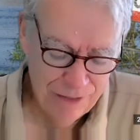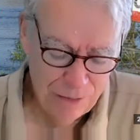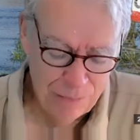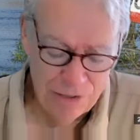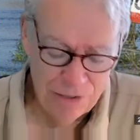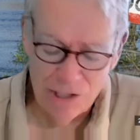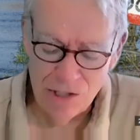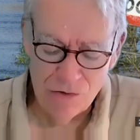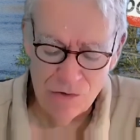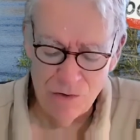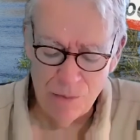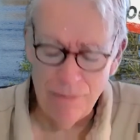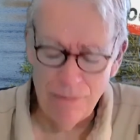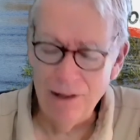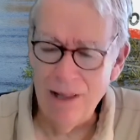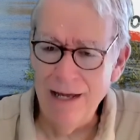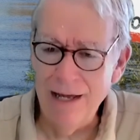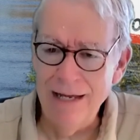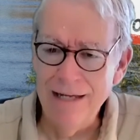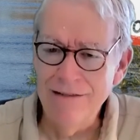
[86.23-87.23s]
The preacher
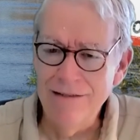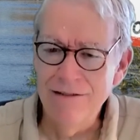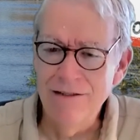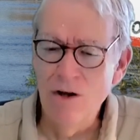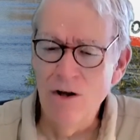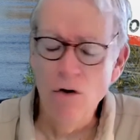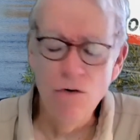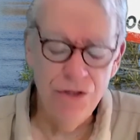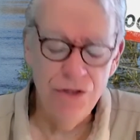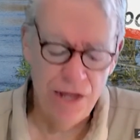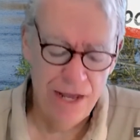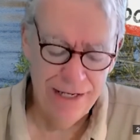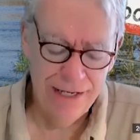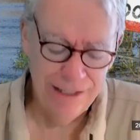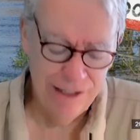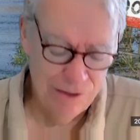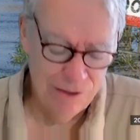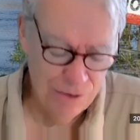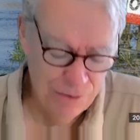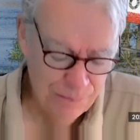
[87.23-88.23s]
replies, "No,
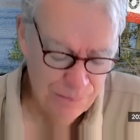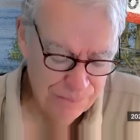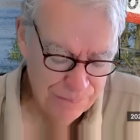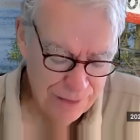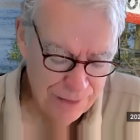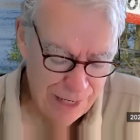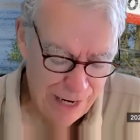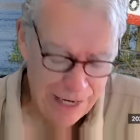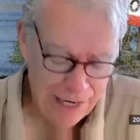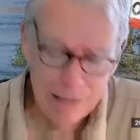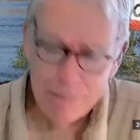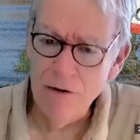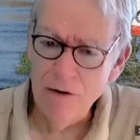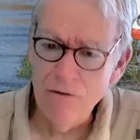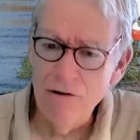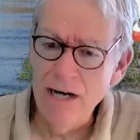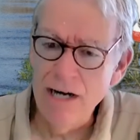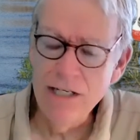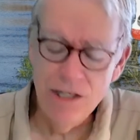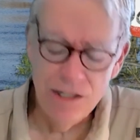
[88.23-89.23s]
thank you. I am
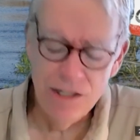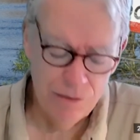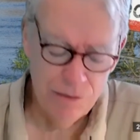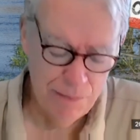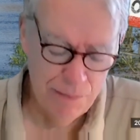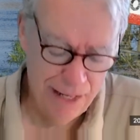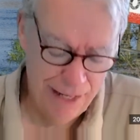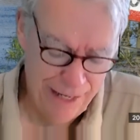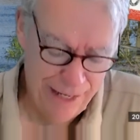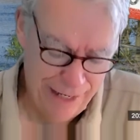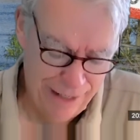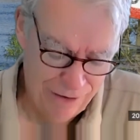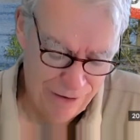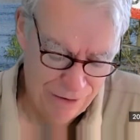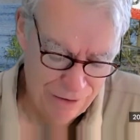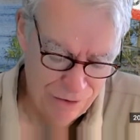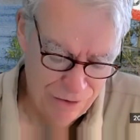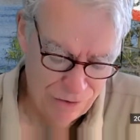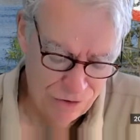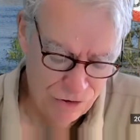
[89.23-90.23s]
a righteous man
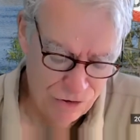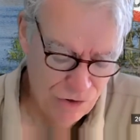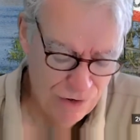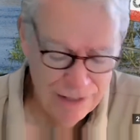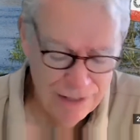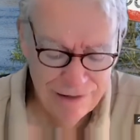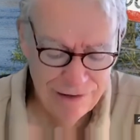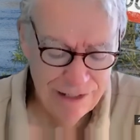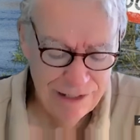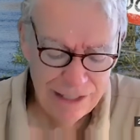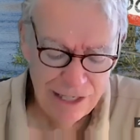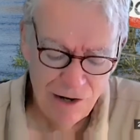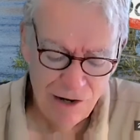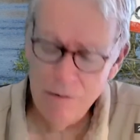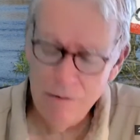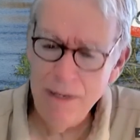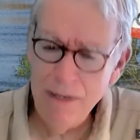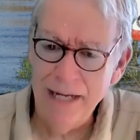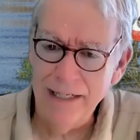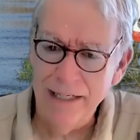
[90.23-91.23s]
who trusts in the
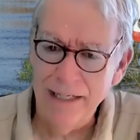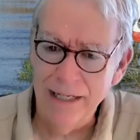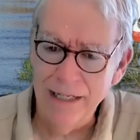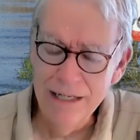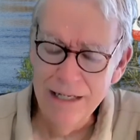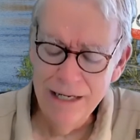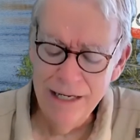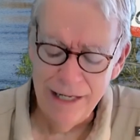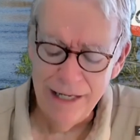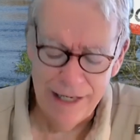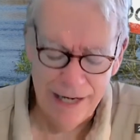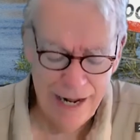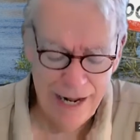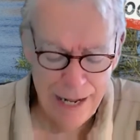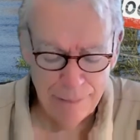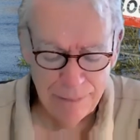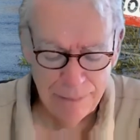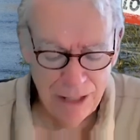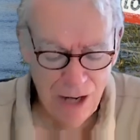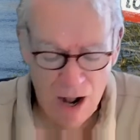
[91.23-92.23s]
Almighty, and
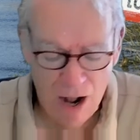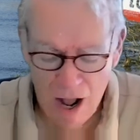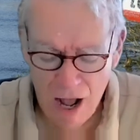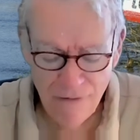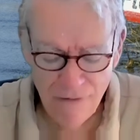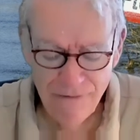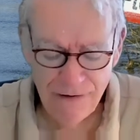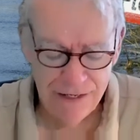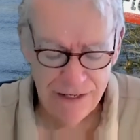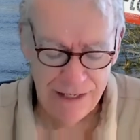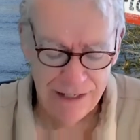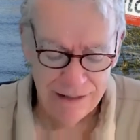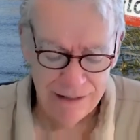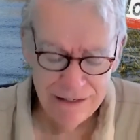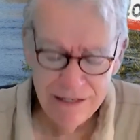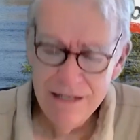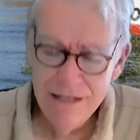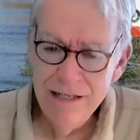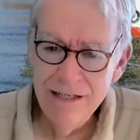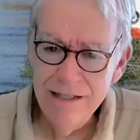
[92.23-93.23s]
I am confident
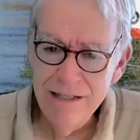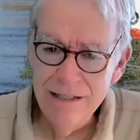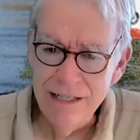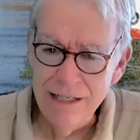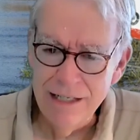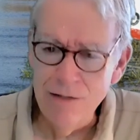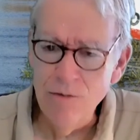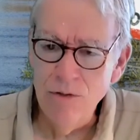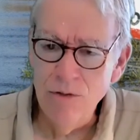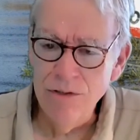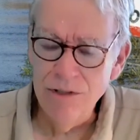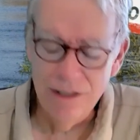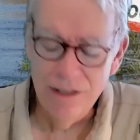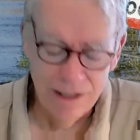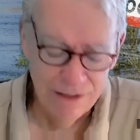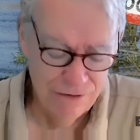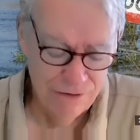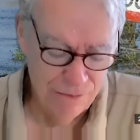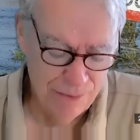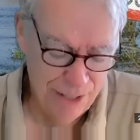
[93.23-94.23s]
he will
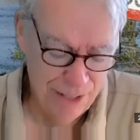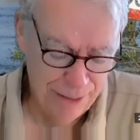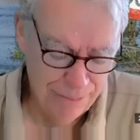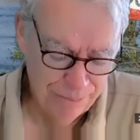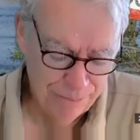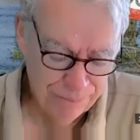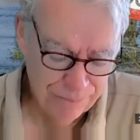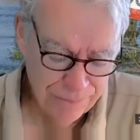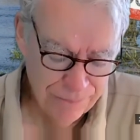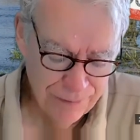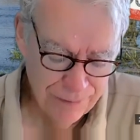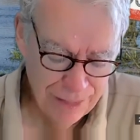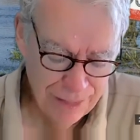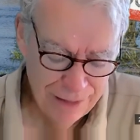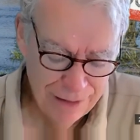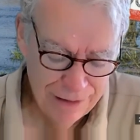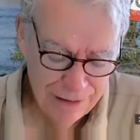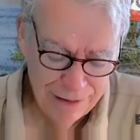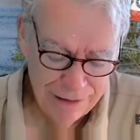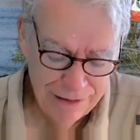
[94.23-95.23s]
deliver me."
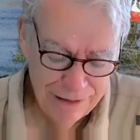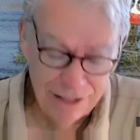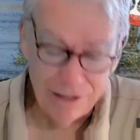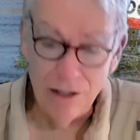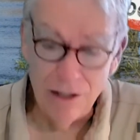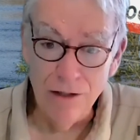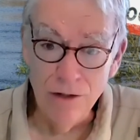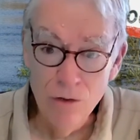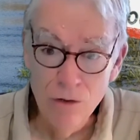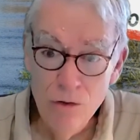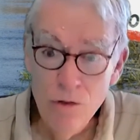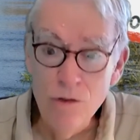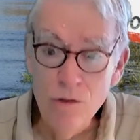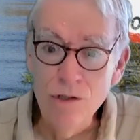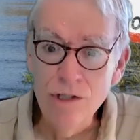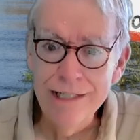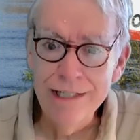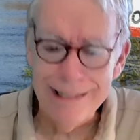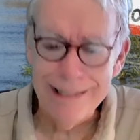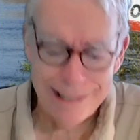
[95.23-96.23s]
The
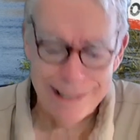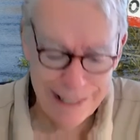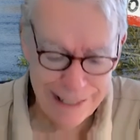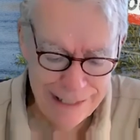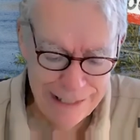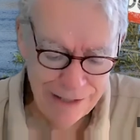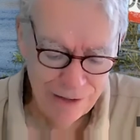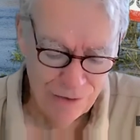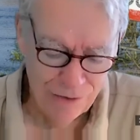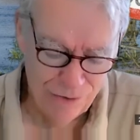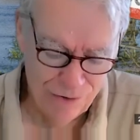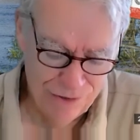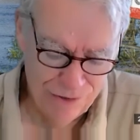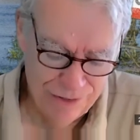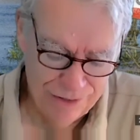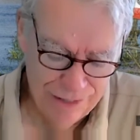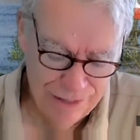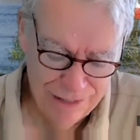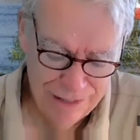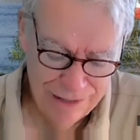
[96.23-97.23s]
deluge
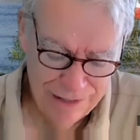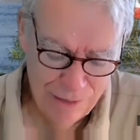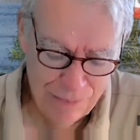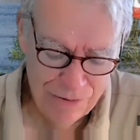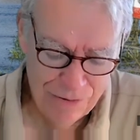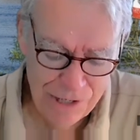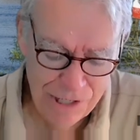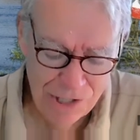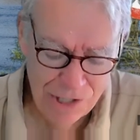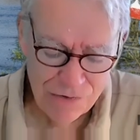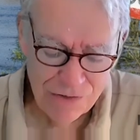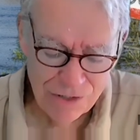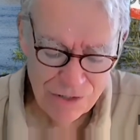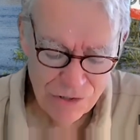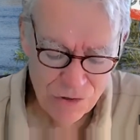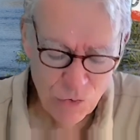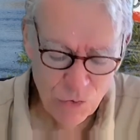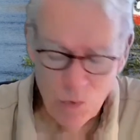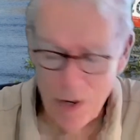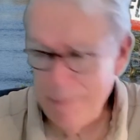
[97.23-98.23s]
continues. The preacher is
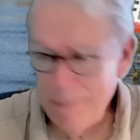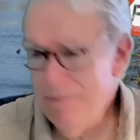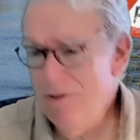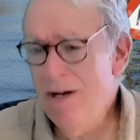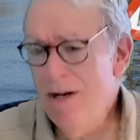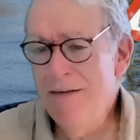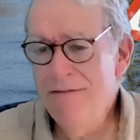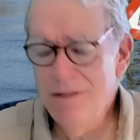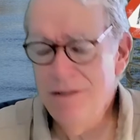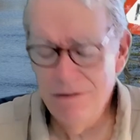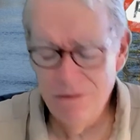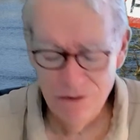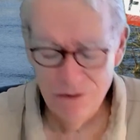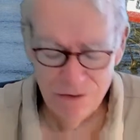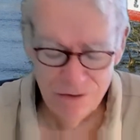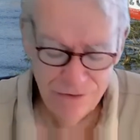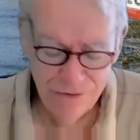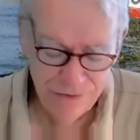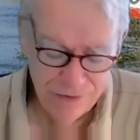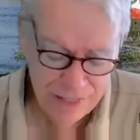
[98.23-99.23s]
swept off the
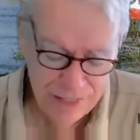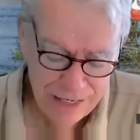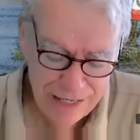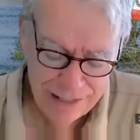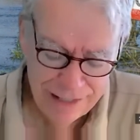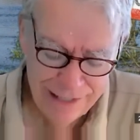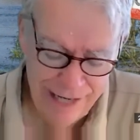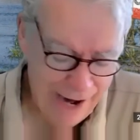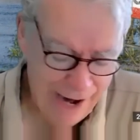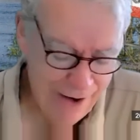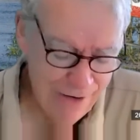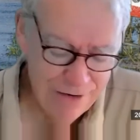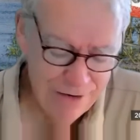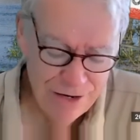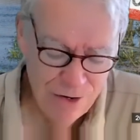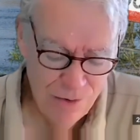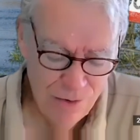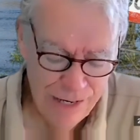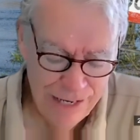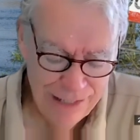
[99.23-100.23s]
roof,
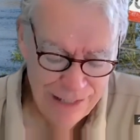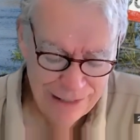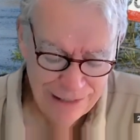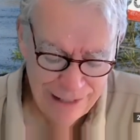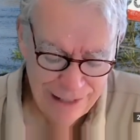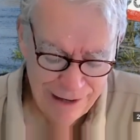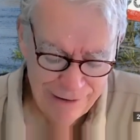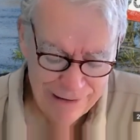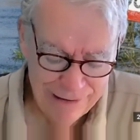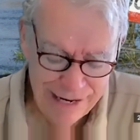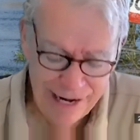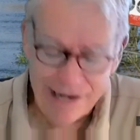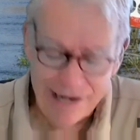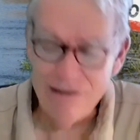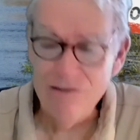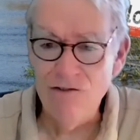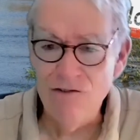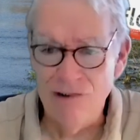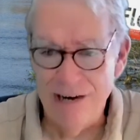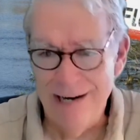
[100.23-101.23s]
carried away in the current,
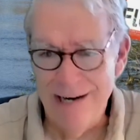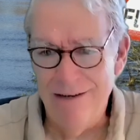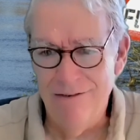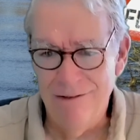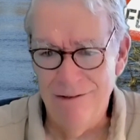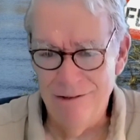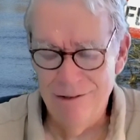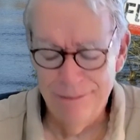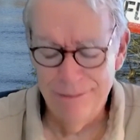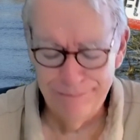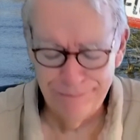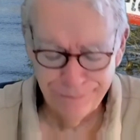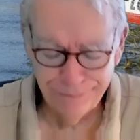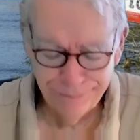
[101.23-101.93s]
and drowns.